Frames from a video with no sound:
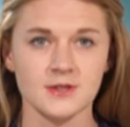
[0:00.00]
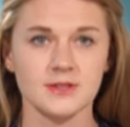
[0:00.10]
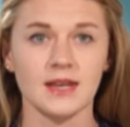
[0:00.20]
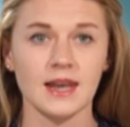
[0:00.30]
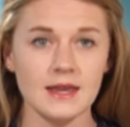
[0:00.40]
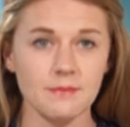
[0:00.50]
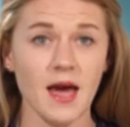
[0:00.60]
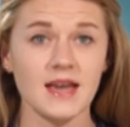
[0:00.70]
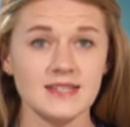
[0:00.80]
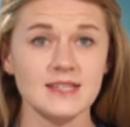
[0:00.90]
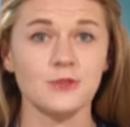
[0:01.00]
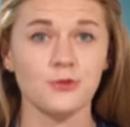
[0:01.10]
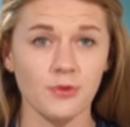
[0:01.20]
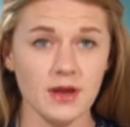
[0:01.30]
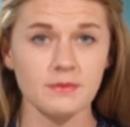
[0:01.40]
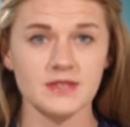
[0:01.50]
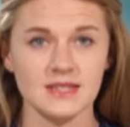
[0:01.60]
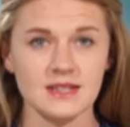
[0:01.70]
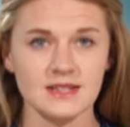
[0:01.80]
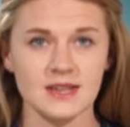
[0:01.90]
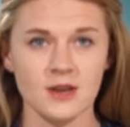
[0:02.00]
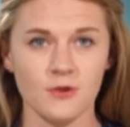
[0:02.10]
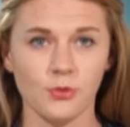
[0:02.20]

to leap 83%